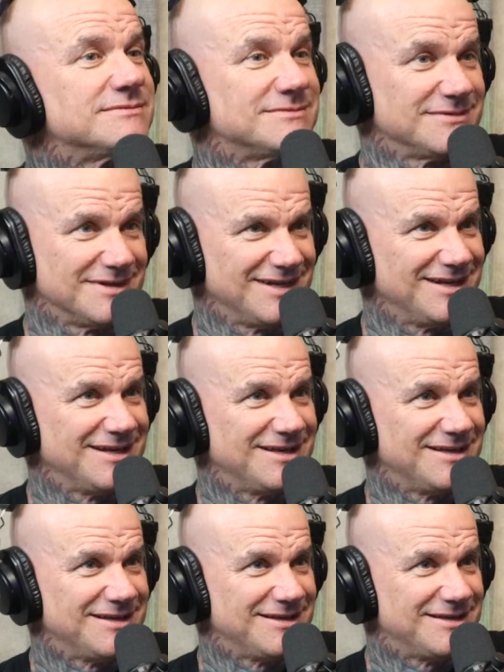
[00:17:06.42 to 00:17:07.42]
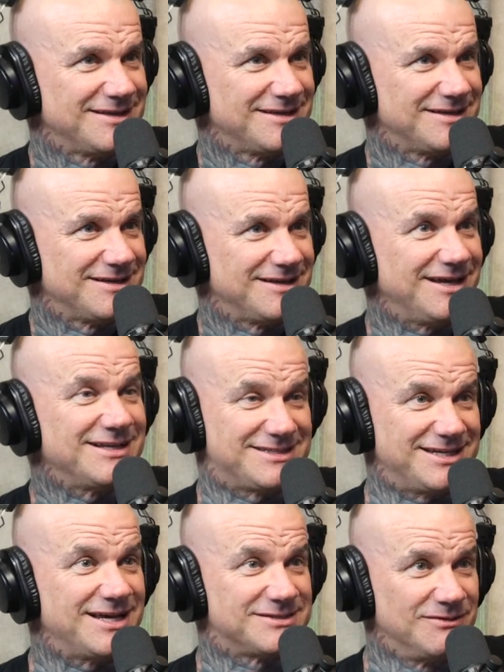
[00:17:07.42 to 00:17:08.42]
don't know about Kansas City. It
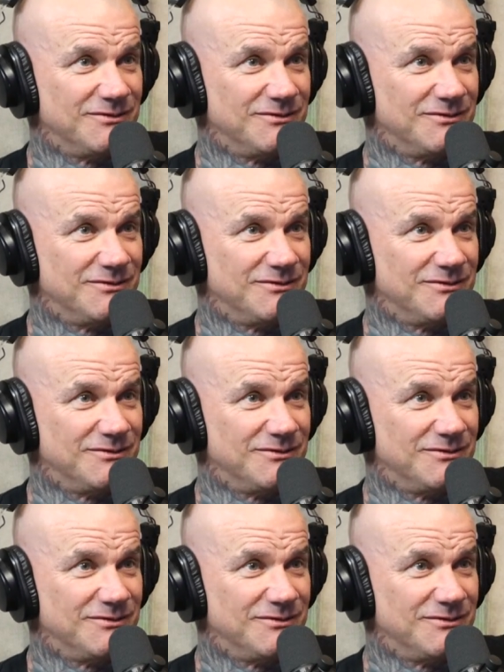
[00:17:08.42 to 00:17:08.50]
says,